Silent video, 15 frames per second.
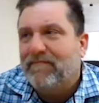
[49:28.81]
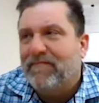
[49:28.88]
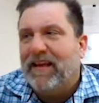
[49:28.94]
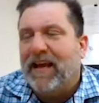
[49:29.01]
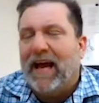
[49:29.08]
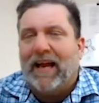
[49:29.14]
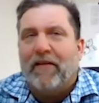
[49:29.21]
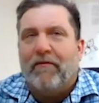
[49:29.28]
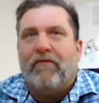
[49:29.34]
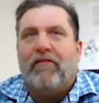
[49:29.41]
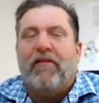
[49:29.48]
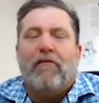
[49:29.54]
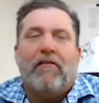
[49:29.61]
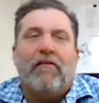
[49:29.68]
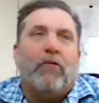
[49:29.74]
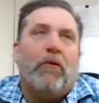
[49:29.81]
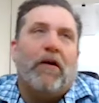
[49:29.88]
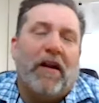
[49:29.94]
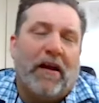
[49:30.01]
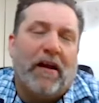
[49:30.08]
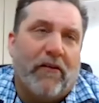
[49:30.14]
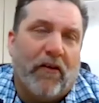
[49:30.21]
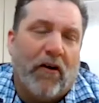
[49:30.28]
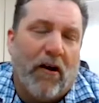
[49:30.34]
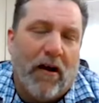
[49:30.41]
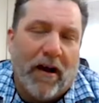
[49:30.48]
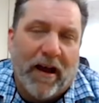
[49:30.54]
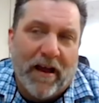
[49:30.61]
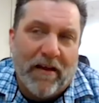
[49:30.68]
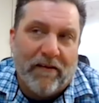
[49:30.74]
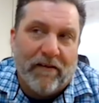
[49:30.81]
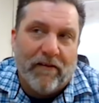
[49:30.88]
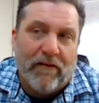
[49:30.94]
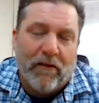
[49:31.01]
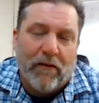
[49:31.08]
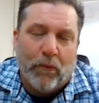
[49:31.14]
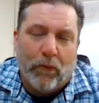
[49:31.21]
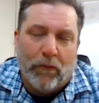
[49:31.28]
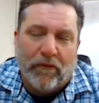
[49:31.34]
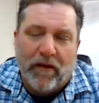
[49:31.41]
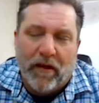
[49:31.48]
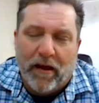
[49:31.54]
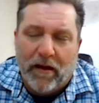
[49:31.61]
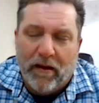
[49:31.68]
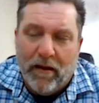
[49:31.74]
Got to get the series win against the Hawkeyes this year. We'll see